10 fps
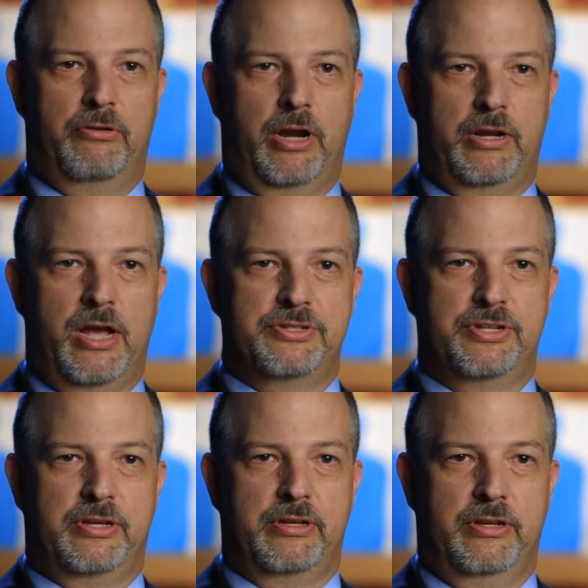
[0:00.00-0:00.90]
vendor
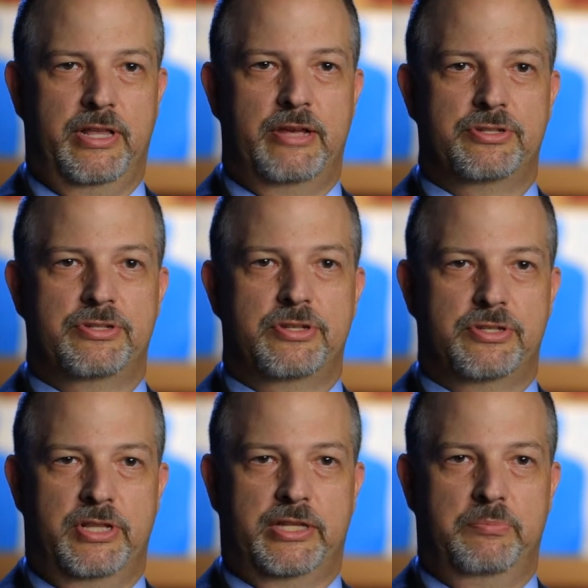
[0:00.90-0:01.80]
agnostic, it allows us to
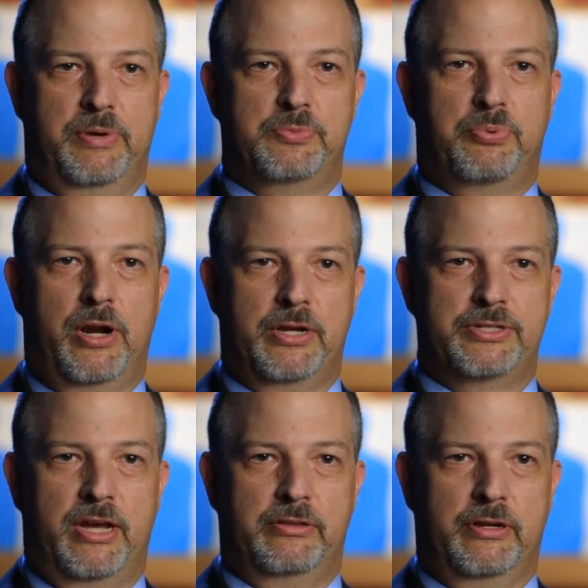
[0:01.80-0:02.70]
select the best
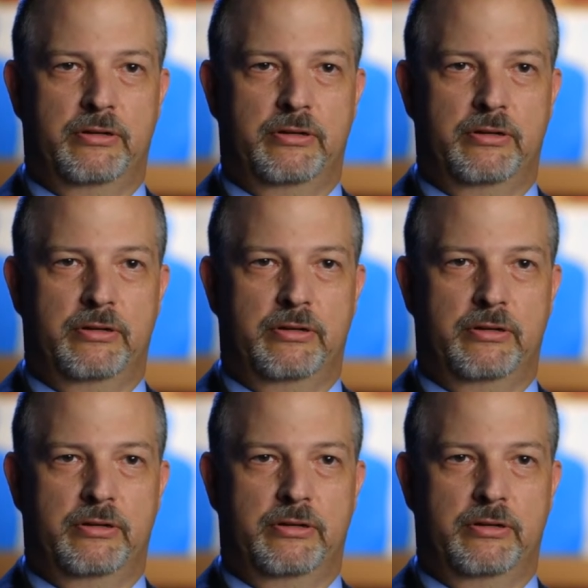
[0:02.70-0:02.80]
products out